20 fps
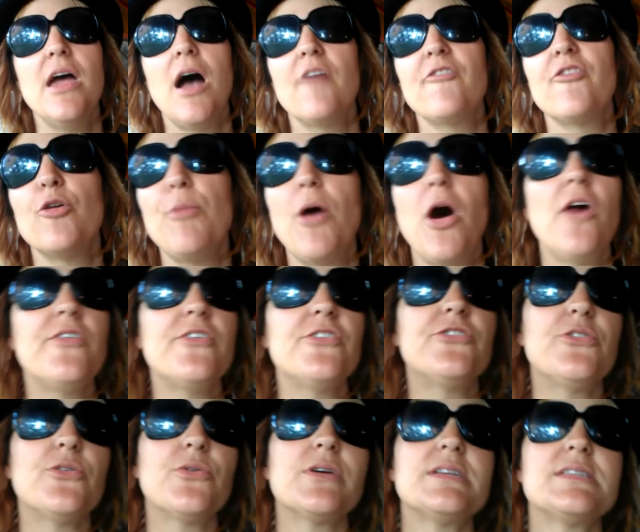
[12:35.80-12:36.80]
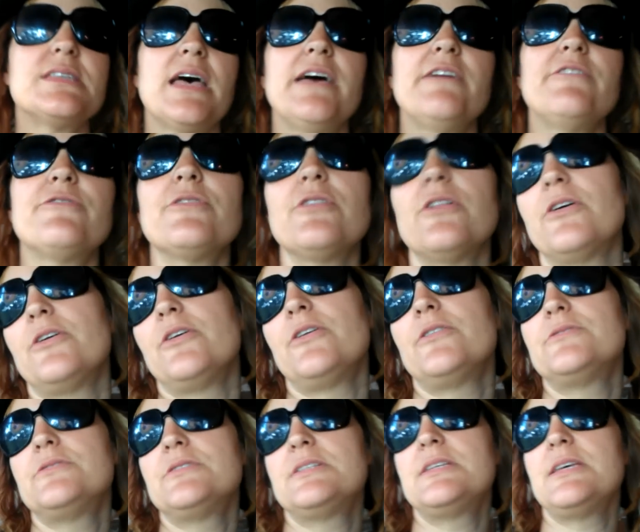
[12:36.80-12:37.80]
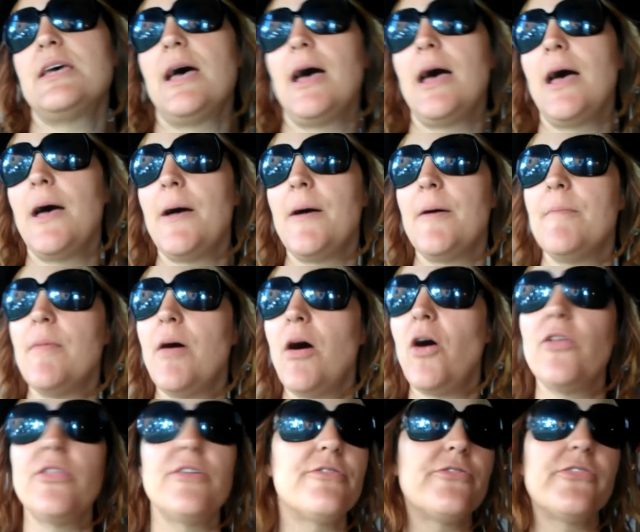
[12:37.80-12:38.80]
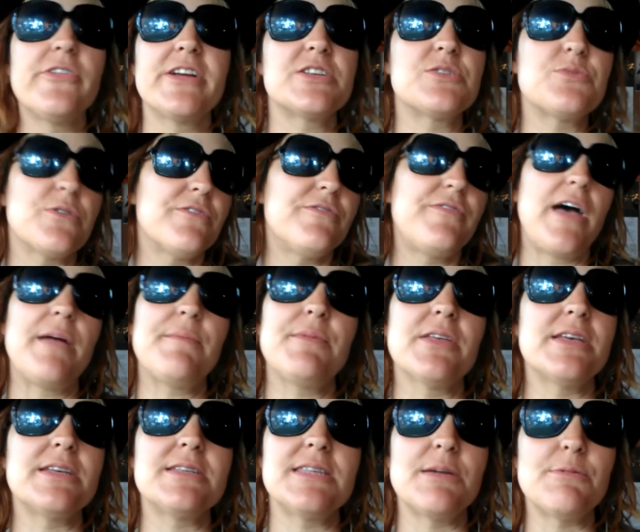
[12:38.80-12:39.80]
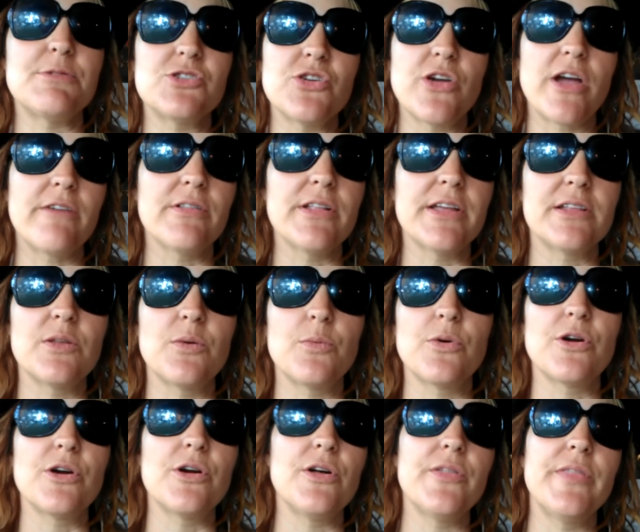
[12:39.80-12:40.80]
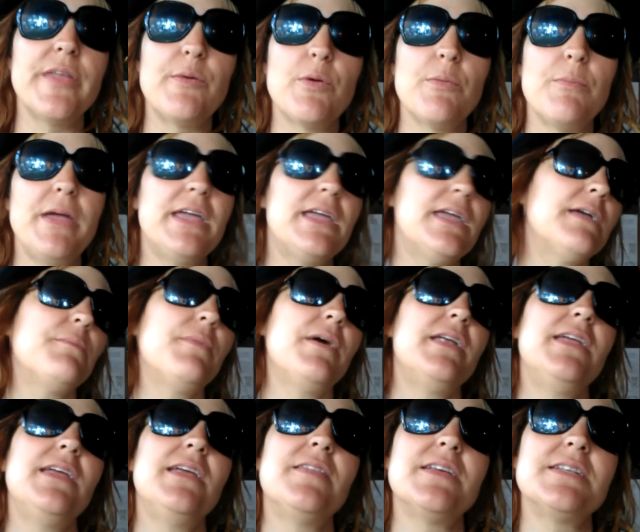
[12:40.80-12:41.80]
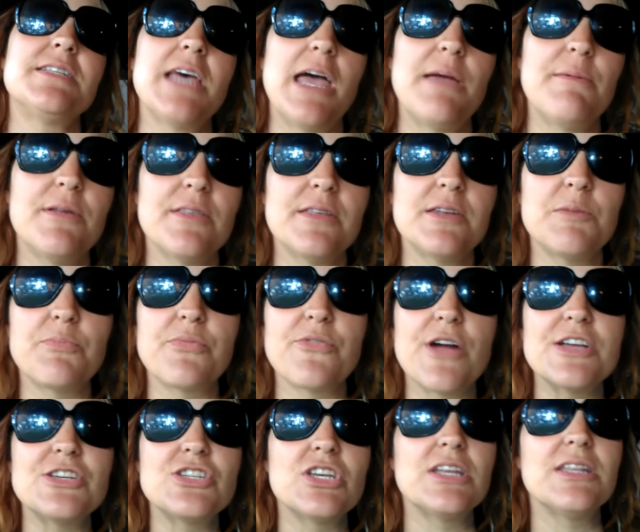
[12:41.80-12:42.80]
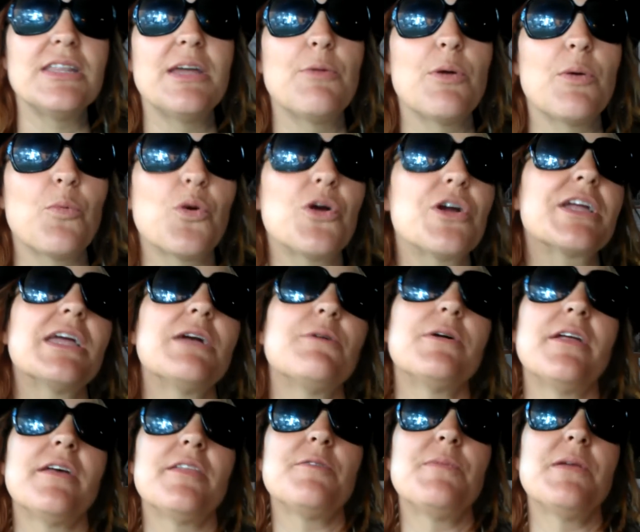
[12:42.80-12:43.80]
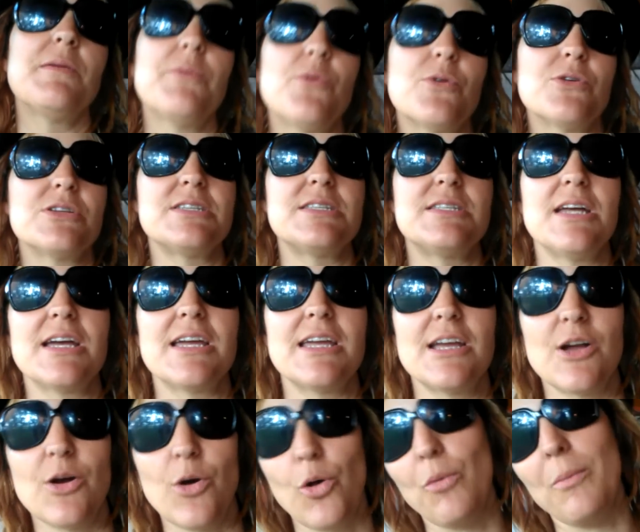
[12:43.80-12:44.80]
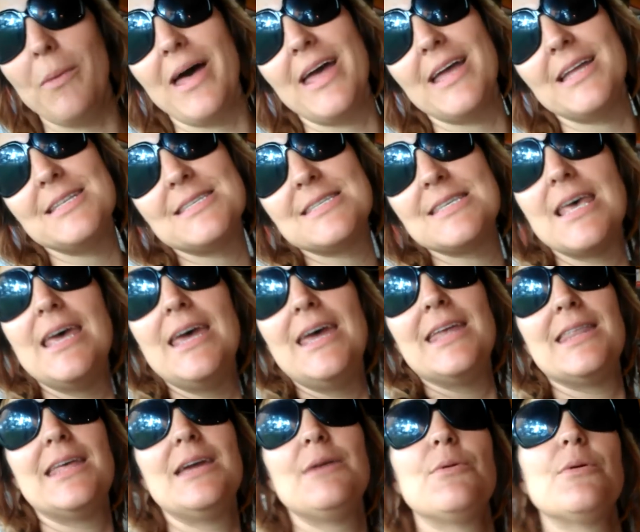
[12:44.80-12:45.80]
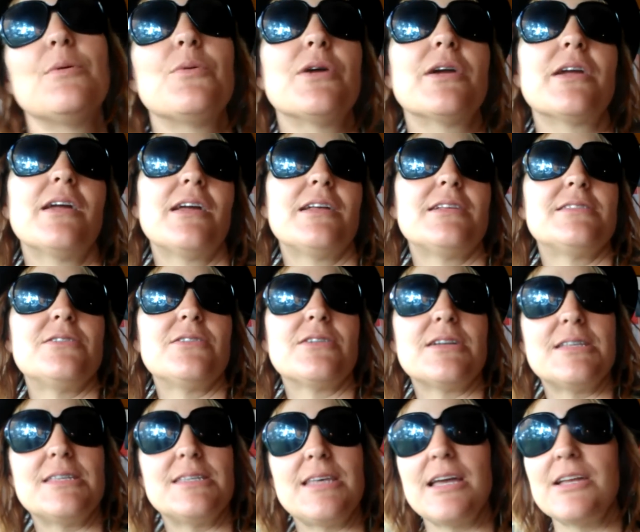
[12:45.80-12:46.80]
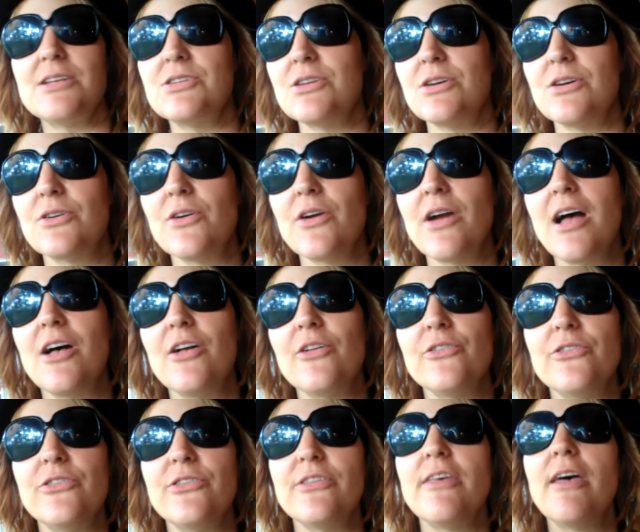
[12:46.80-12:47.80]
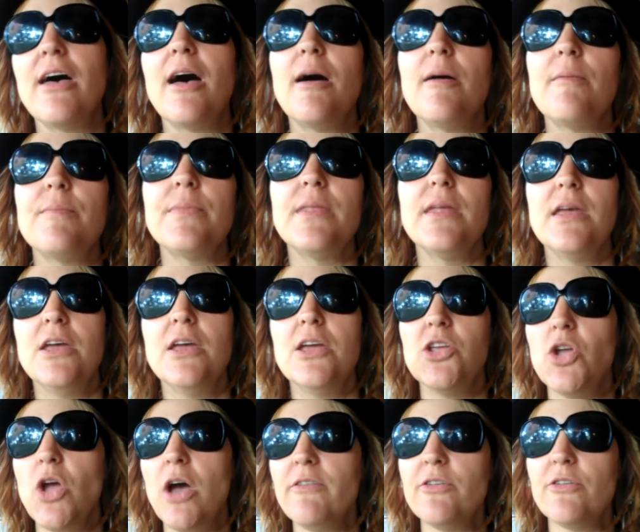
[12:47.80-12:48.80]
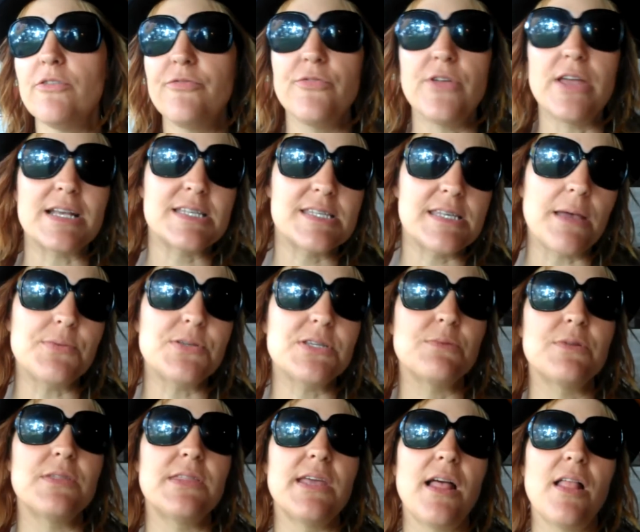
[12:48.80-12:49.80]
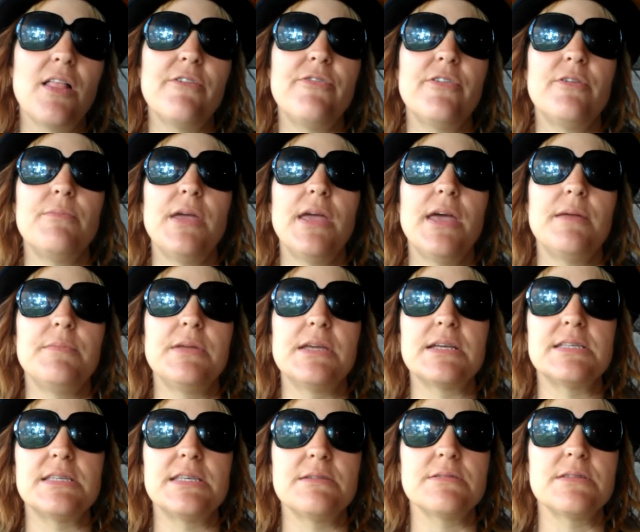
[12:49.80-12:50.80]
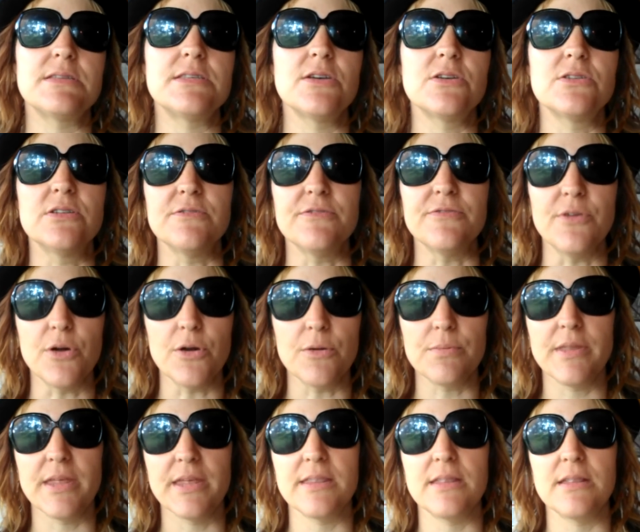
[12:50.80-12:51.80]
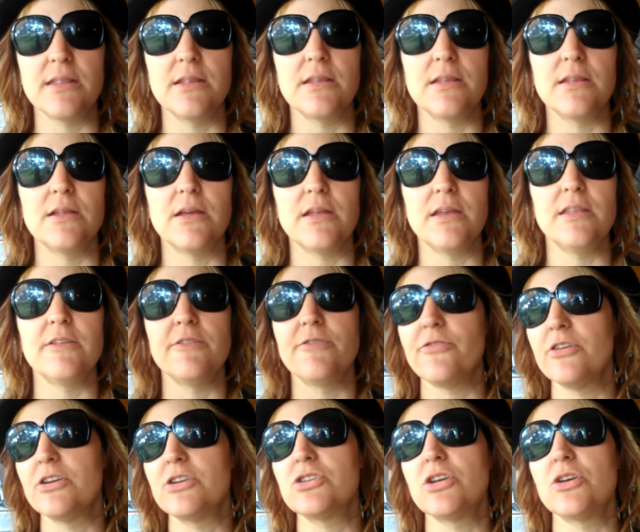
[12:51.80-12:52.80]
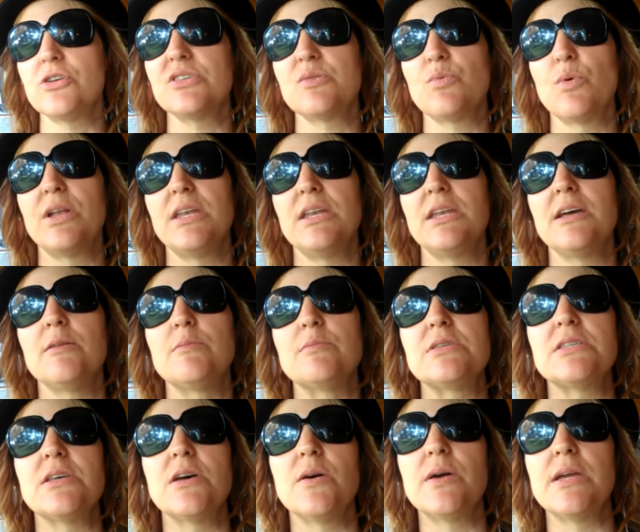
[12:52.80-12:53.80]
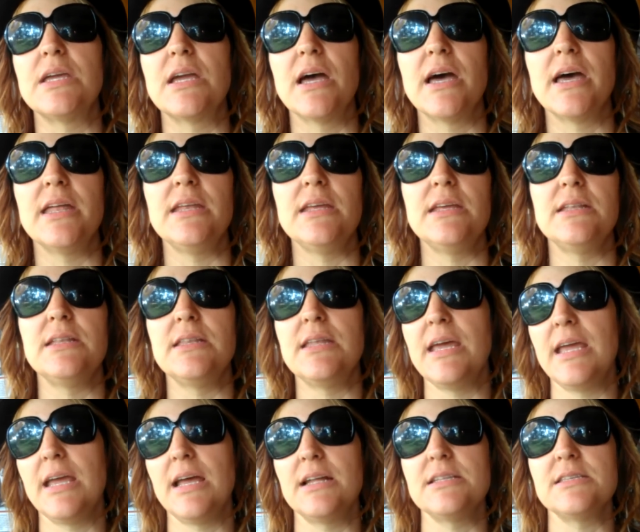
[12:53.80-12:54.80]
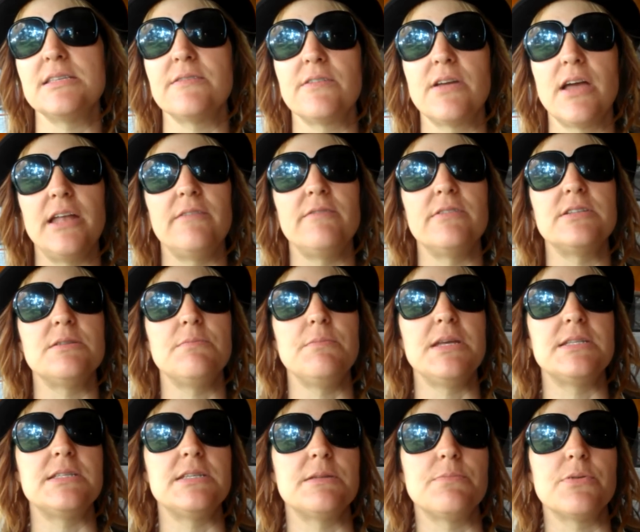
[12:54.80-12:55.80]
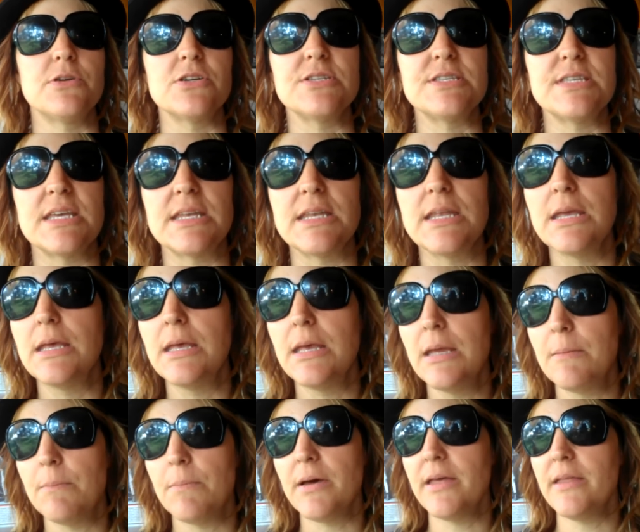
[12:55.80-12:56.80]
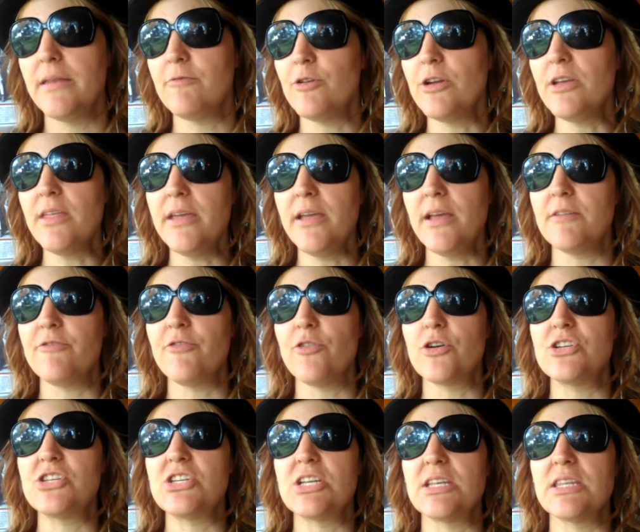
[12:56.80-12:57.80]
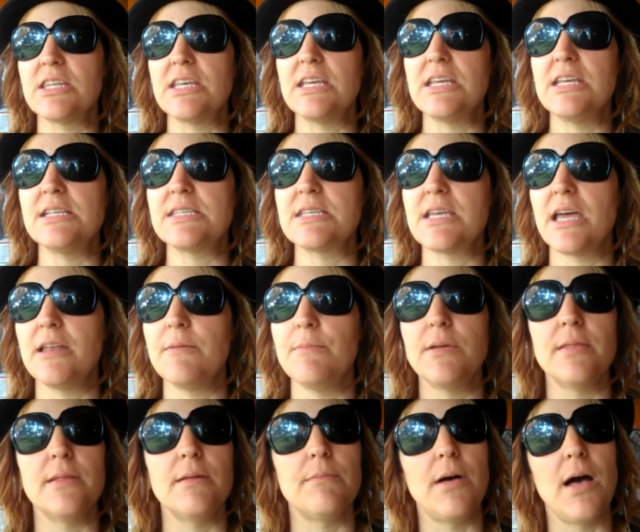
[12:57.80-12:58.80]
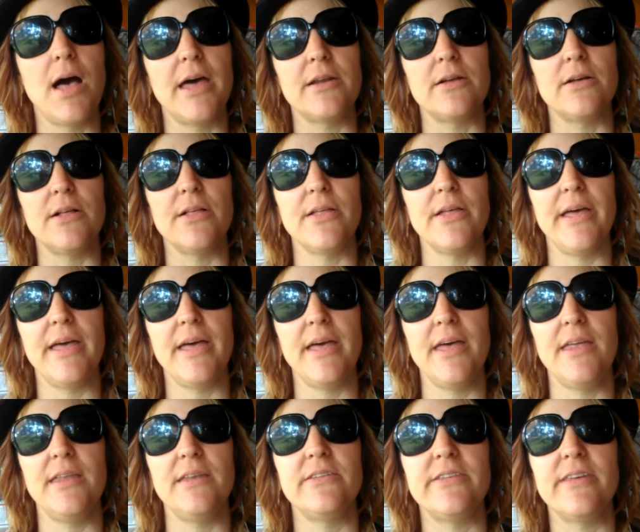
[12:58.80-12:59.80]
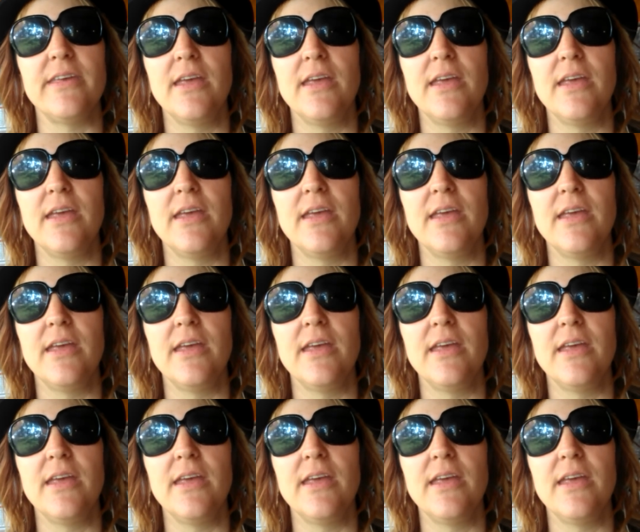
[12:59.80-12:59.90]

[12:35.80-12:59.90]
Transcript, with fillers: from all the stories I've learned, um, all the freaks were fabulous. They were traveling the world. They were making money in the time of the Depression. They were working when other people were stuck in coal mines. They were working at circus sideshow grounds. Um, you have your exception with the Elephant Man because he was so deformed that none of the freak shows wanted him, so he got in the hands of kind of a demented person. But really, unfortunately, he's kind of been the model, and